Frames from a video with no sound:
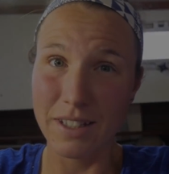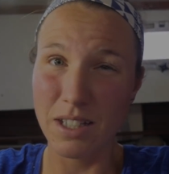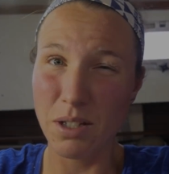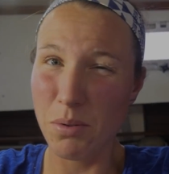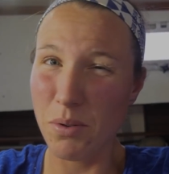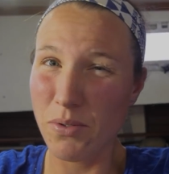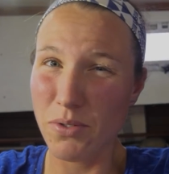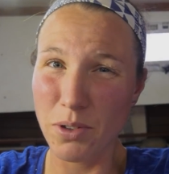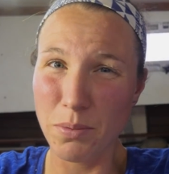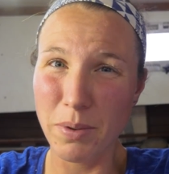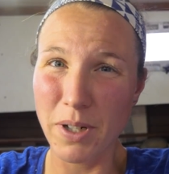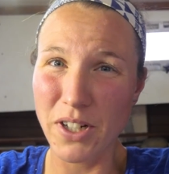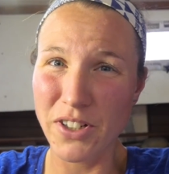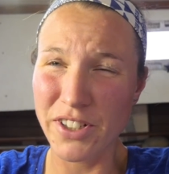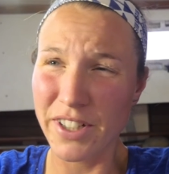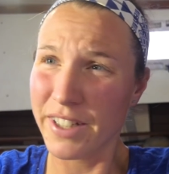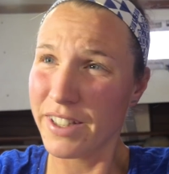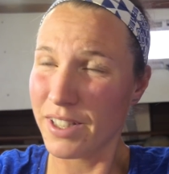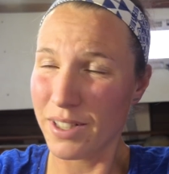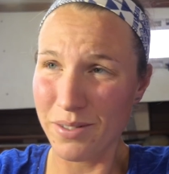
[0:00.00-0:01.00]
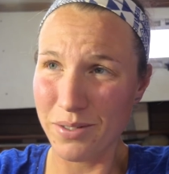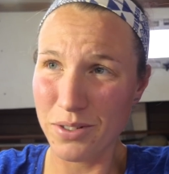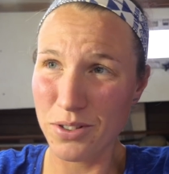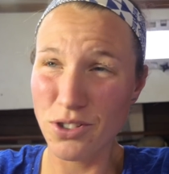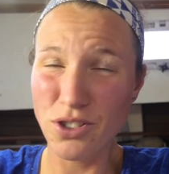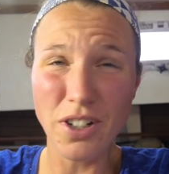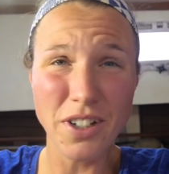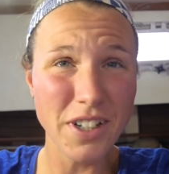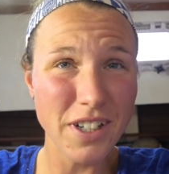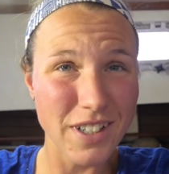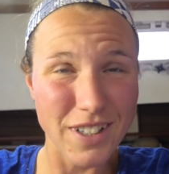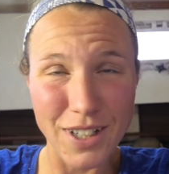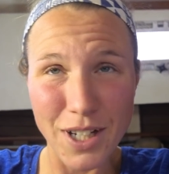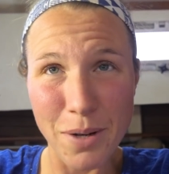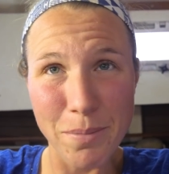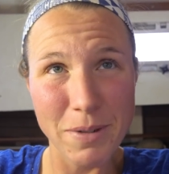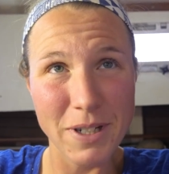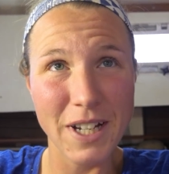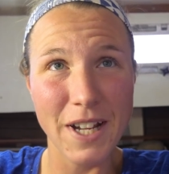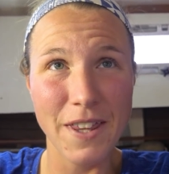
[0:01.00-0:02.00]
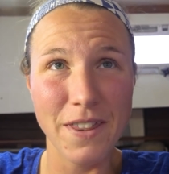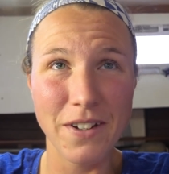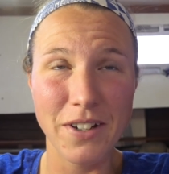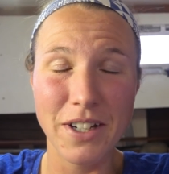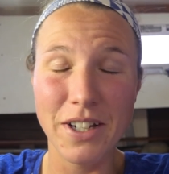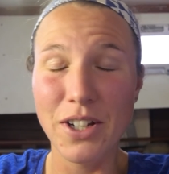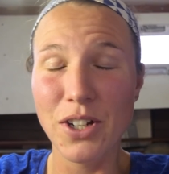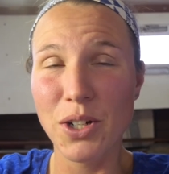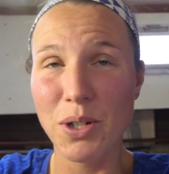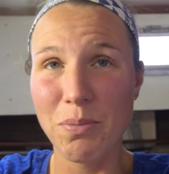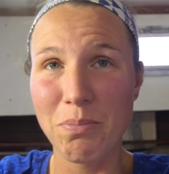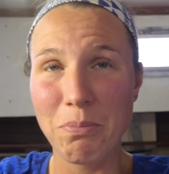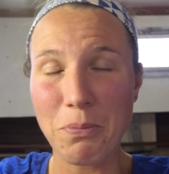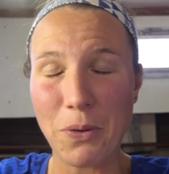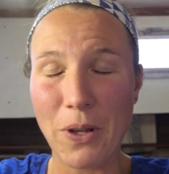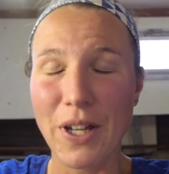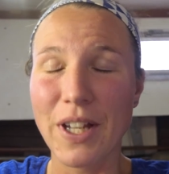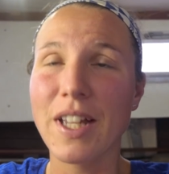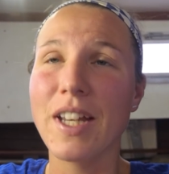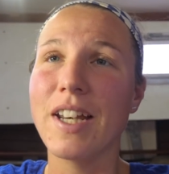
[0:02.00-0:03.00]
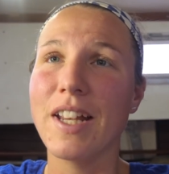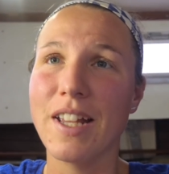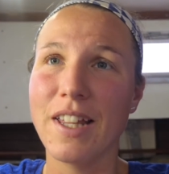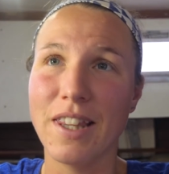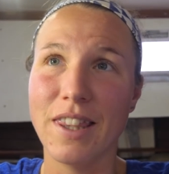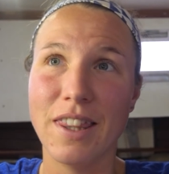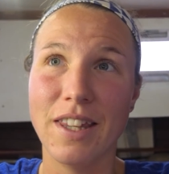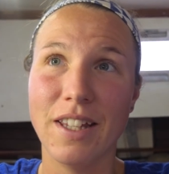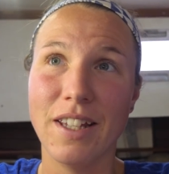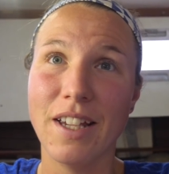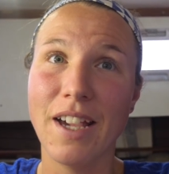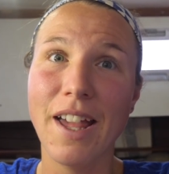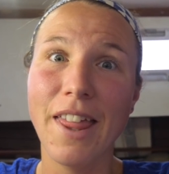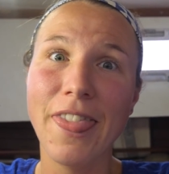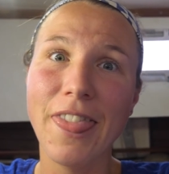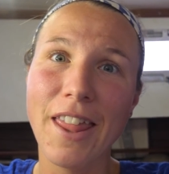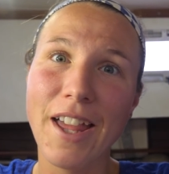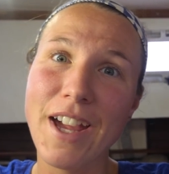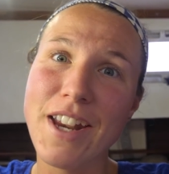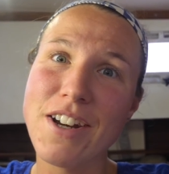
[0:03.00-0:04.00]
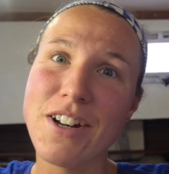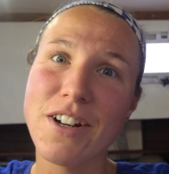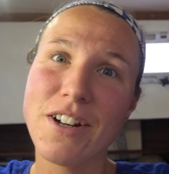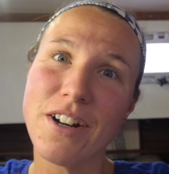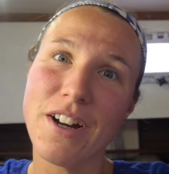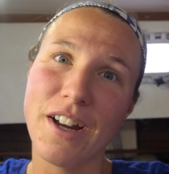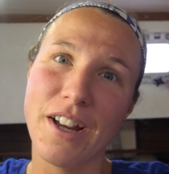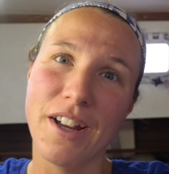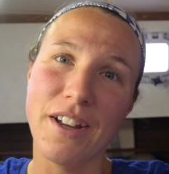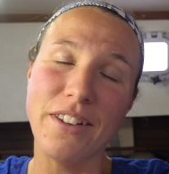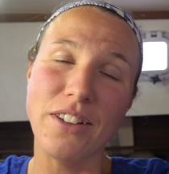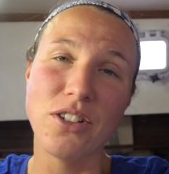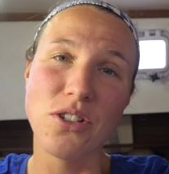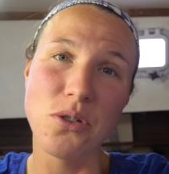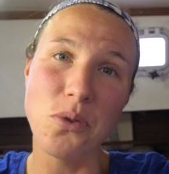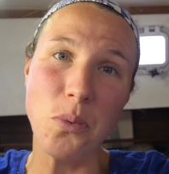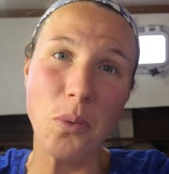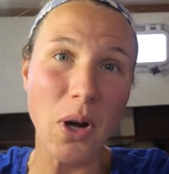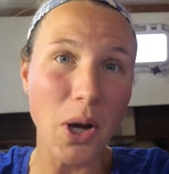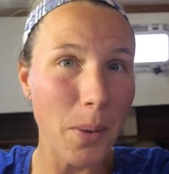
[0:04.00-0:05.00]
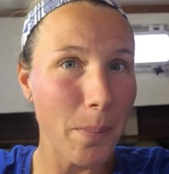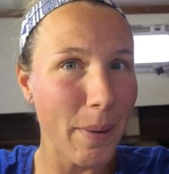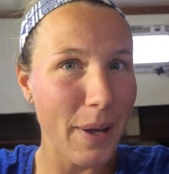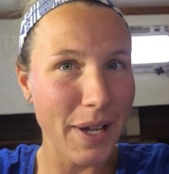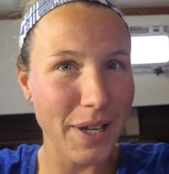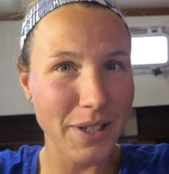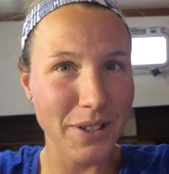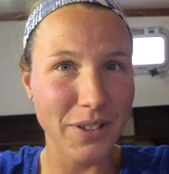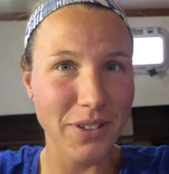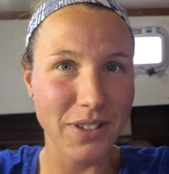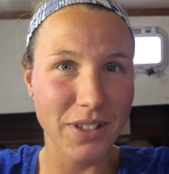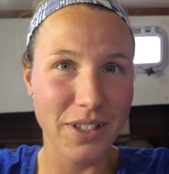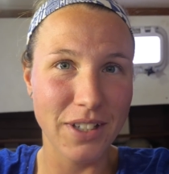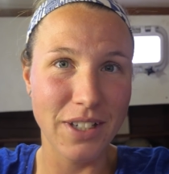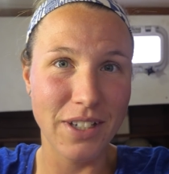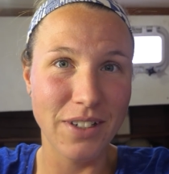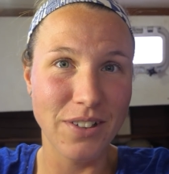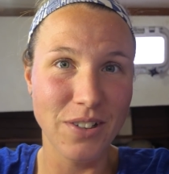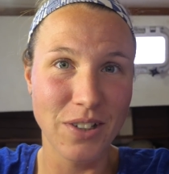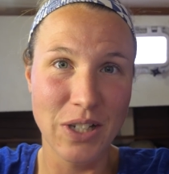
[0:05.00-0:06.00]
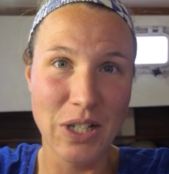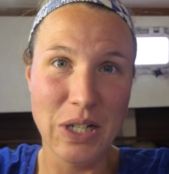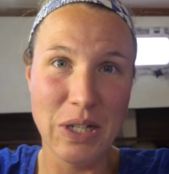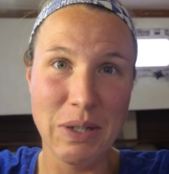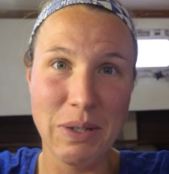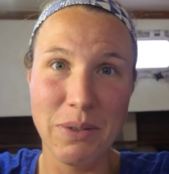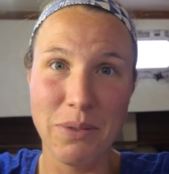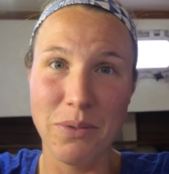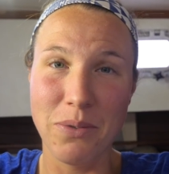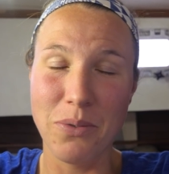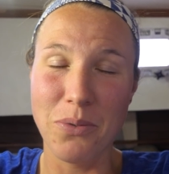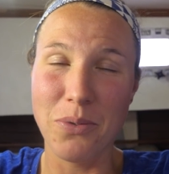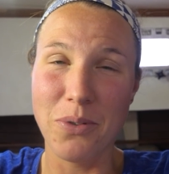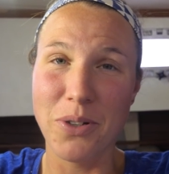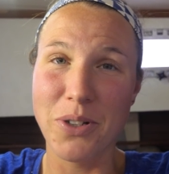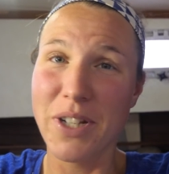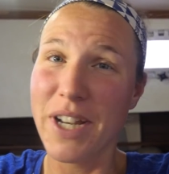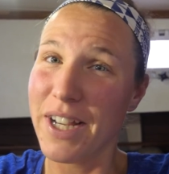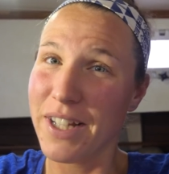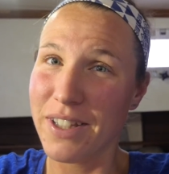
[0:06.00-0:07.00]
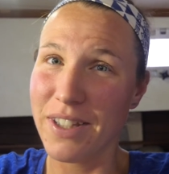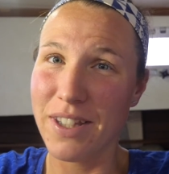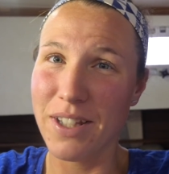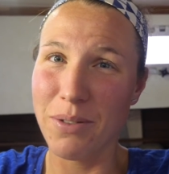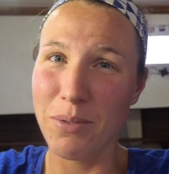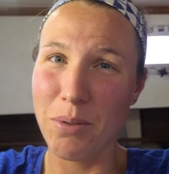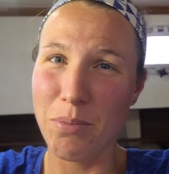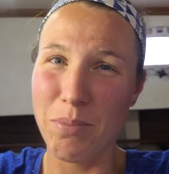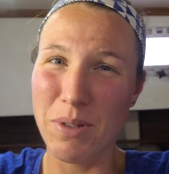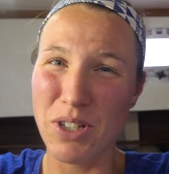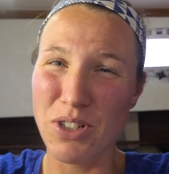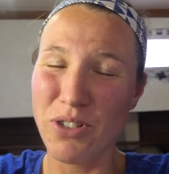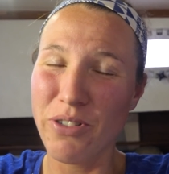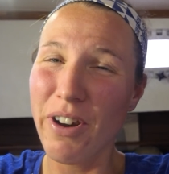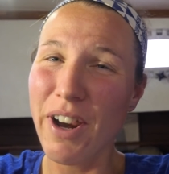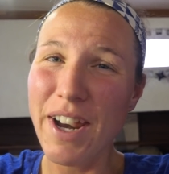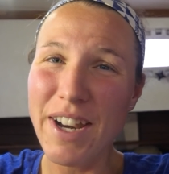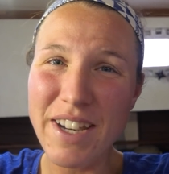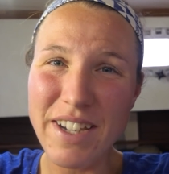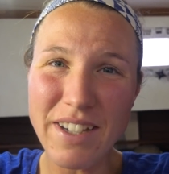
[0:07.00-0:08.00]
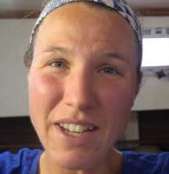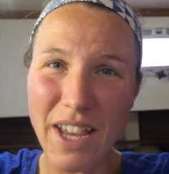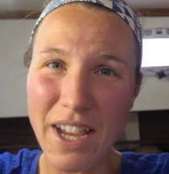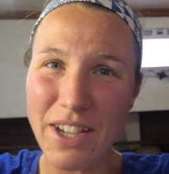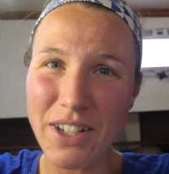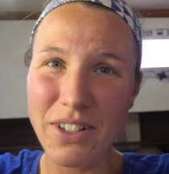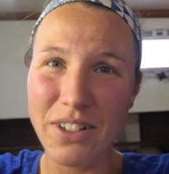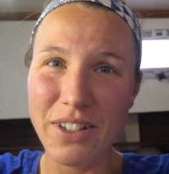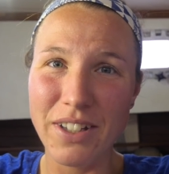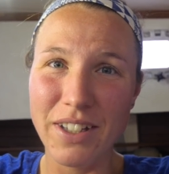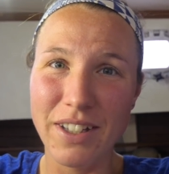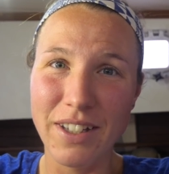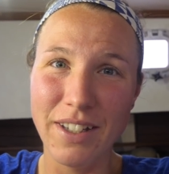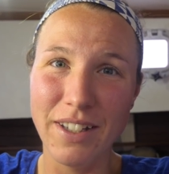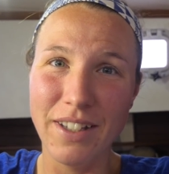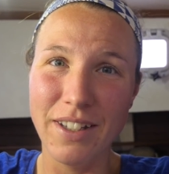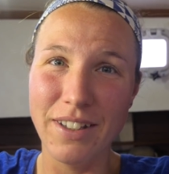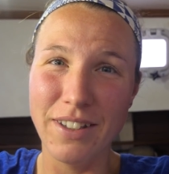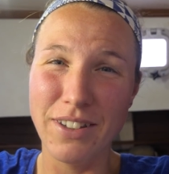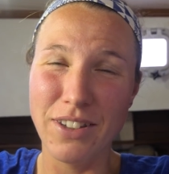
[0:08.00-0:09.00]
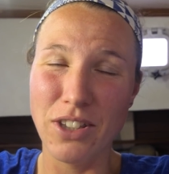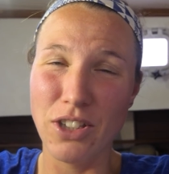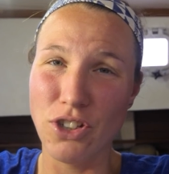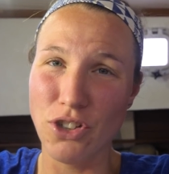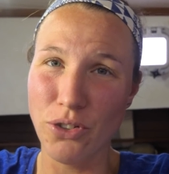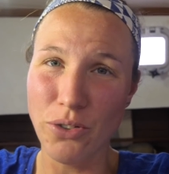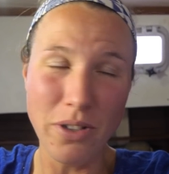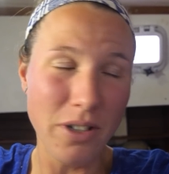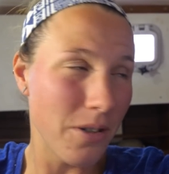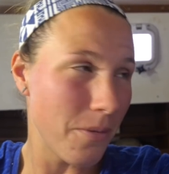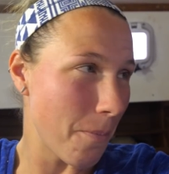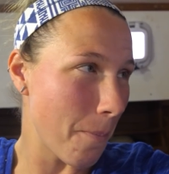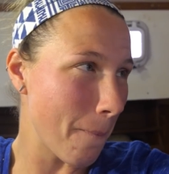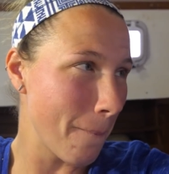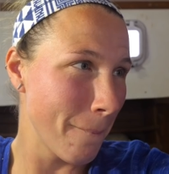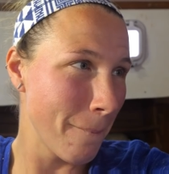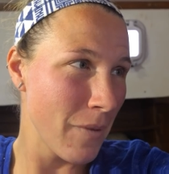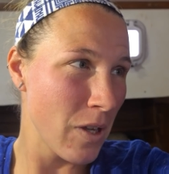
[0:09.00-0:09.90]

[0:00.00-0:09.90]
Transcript: some of our projects have started to come together here, getting the headliner and the new wall panels in, our next thing we've been trying to tackle is the trim,